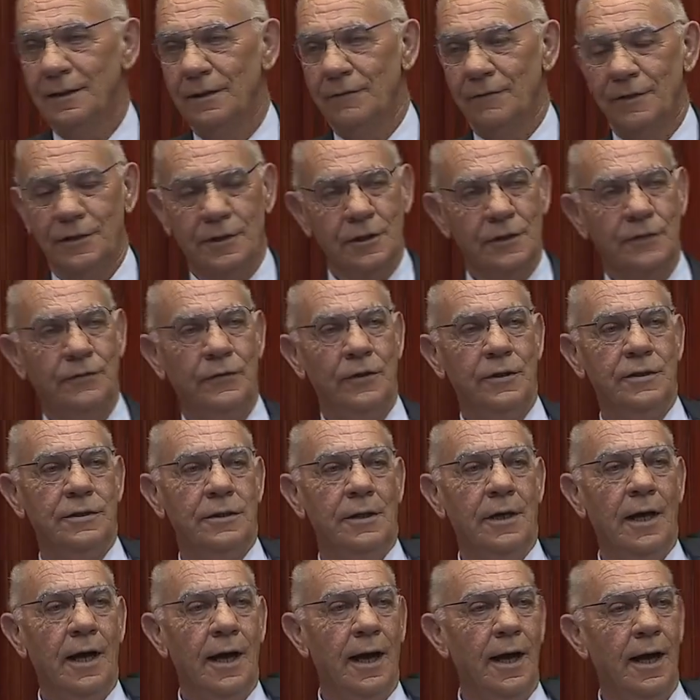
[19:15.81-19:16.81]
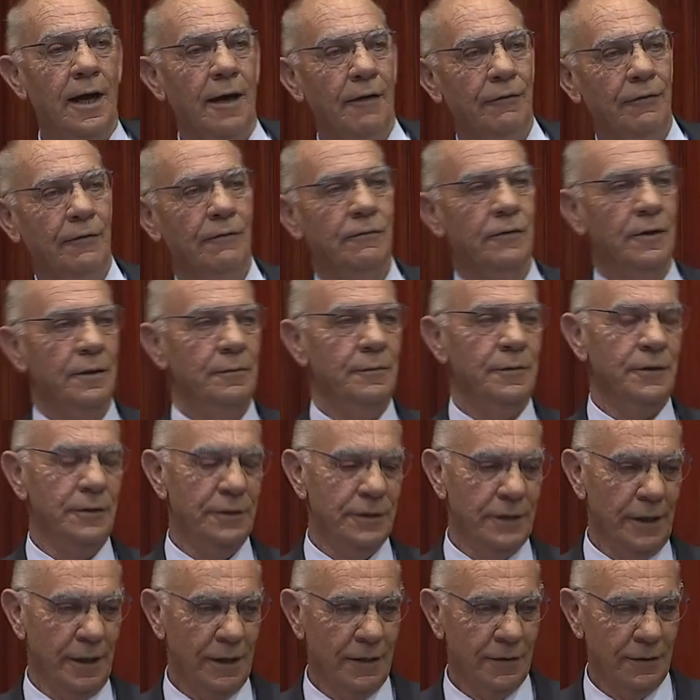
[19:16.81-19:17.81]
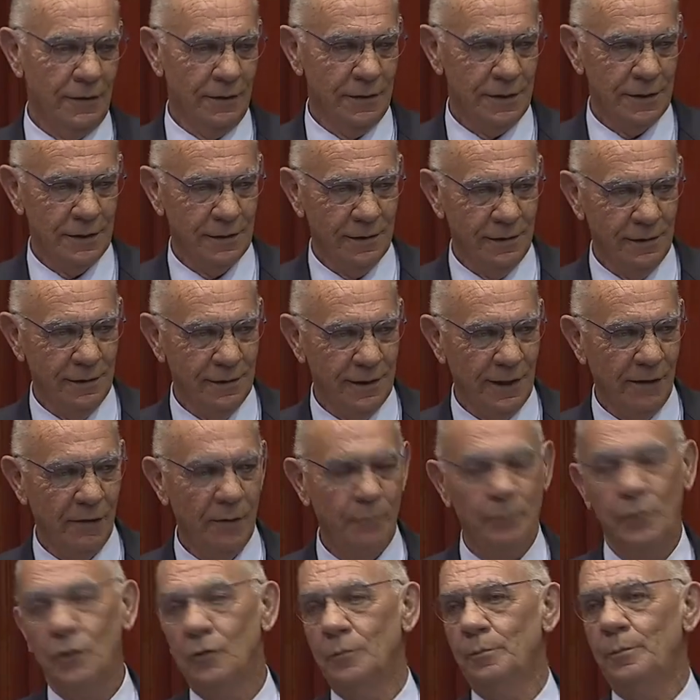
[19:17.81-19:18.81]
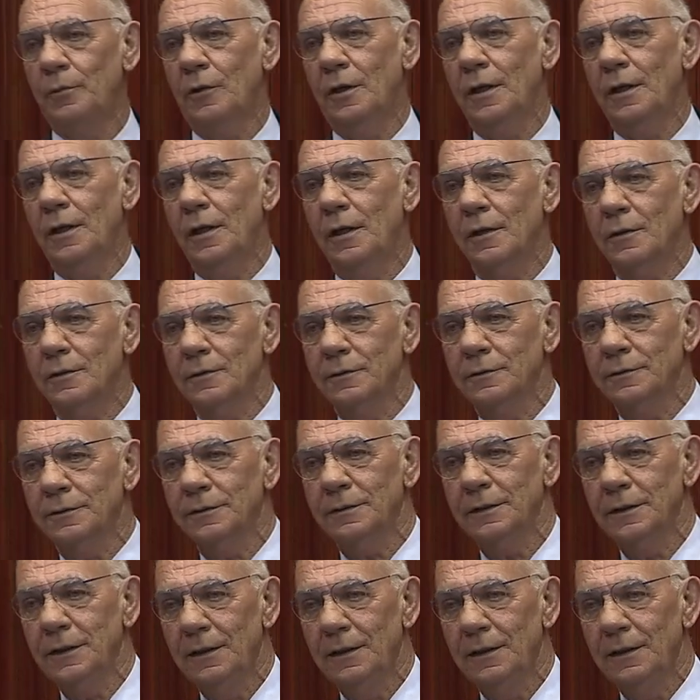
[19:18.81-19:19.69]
which is virtually half of what Mewshale cost. They were built by locals.